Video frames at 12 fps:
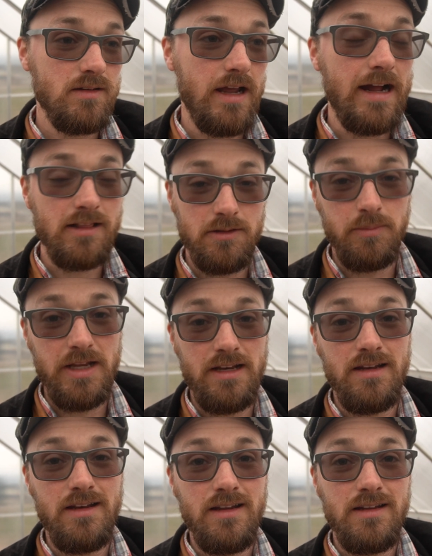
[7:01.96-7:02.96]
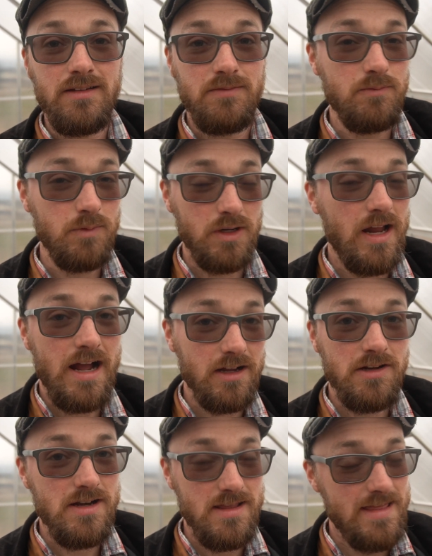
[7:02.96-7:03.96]
acclimated. We're not
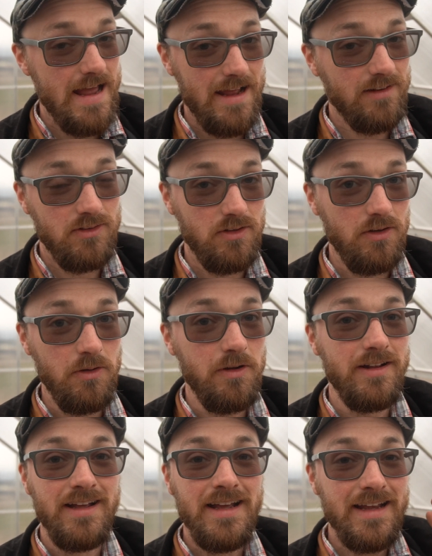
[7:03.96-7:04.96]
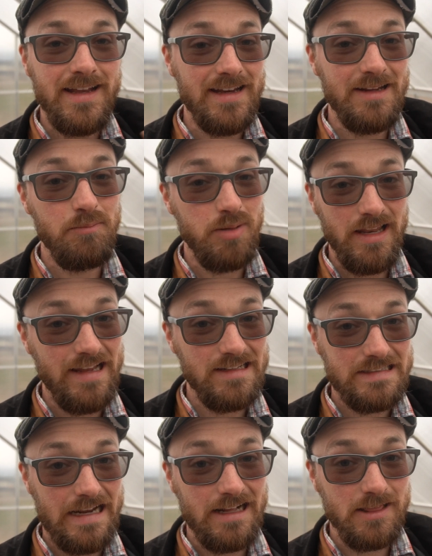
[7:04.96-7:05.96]
good at that, so getting
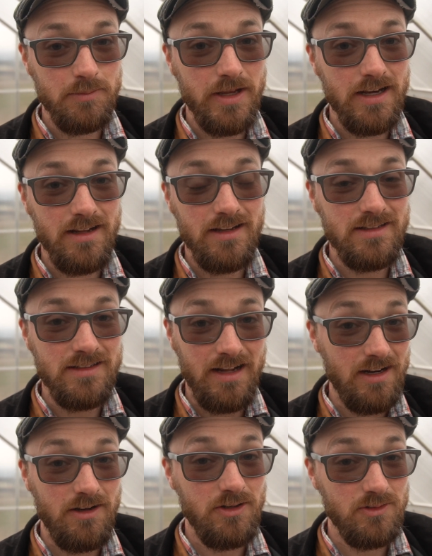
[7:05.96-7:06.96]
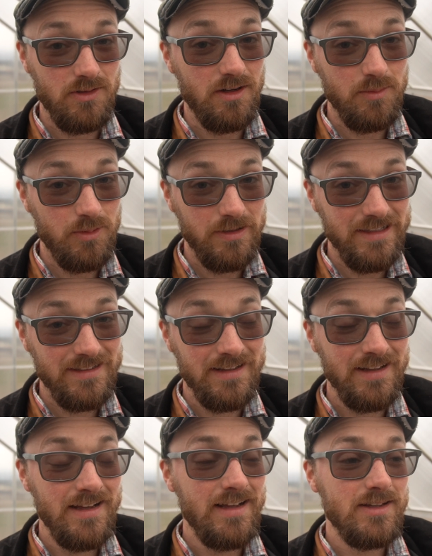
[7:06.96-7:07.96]
plants acclimated is not our strong point,
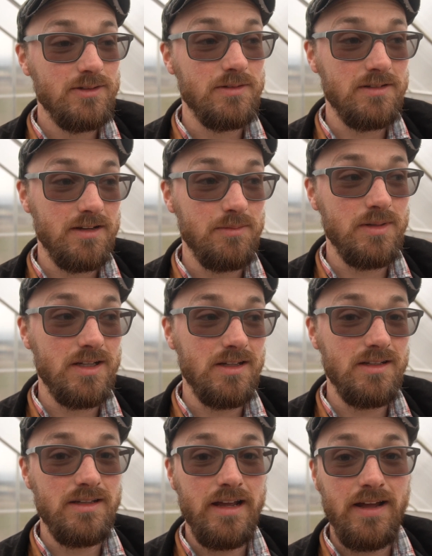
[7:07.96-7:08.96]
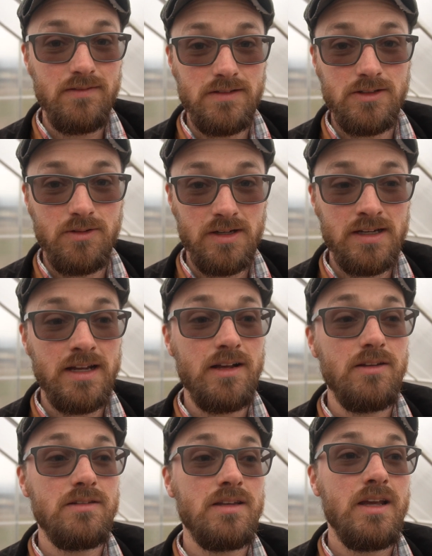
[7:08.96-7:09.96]
so it's going to be good to have this
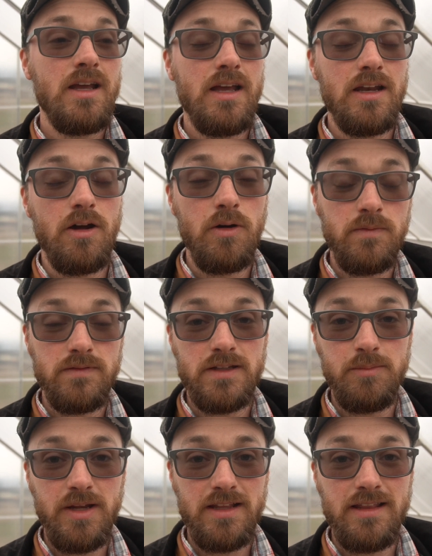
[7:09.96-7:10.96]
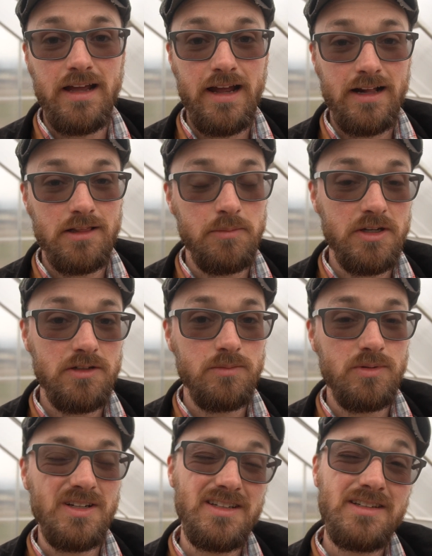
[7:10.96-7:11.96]
greenhouse and hopefully make that acclimation
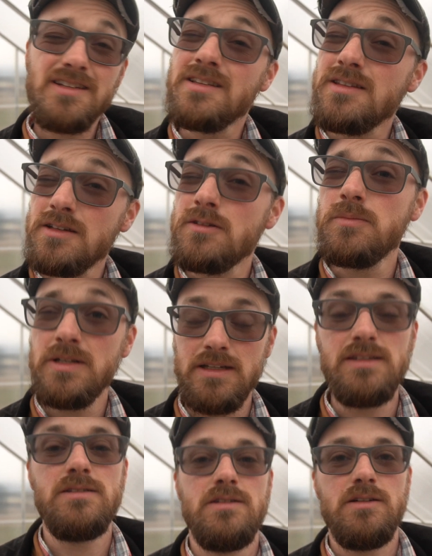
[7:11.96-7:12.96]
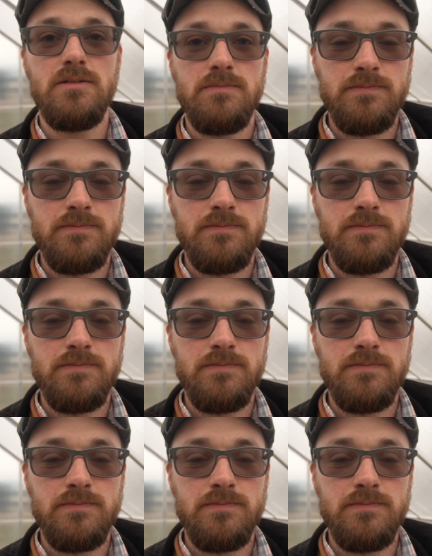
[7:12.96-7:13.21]
point just a little bit easier.